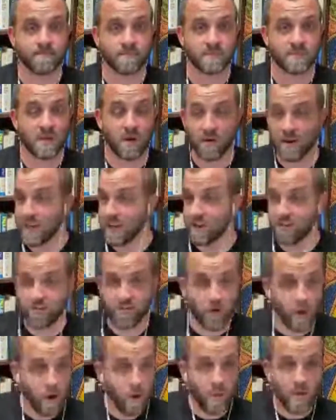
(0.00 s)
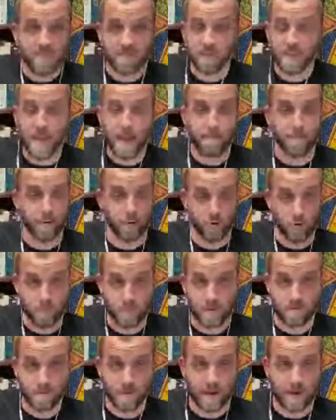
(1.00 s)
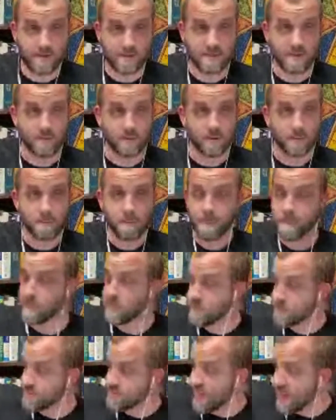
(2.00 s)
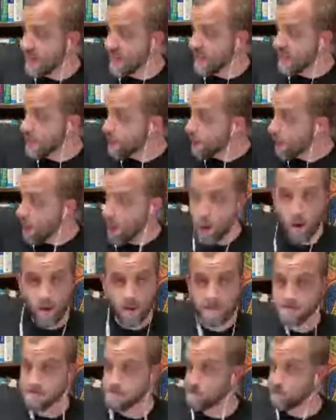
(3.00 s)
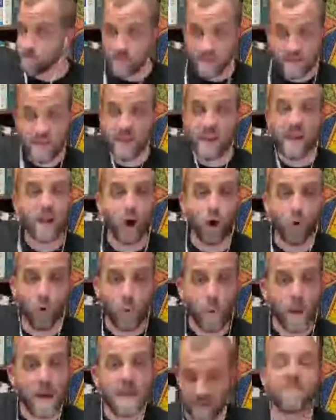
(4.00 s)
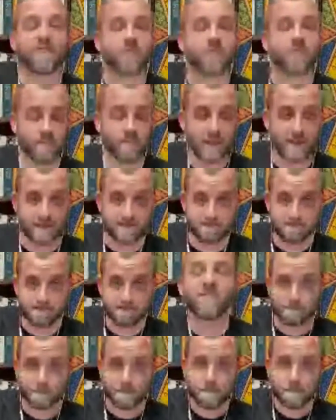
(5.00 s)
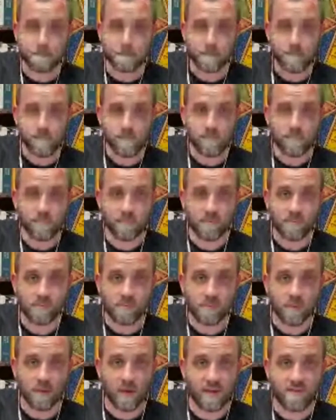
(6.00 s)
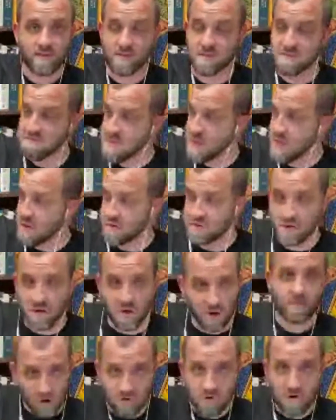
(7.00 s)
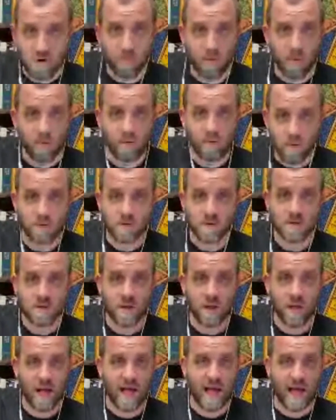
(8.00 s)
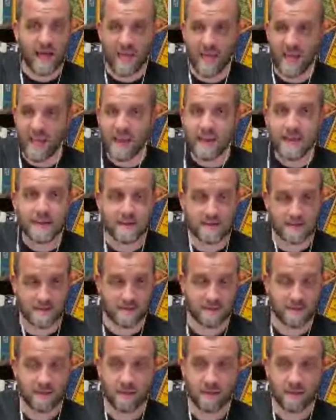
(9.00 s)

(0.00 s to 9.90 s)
I want to get as far away from that poop as possible. Get it away from me. It smells horrible. I hate it.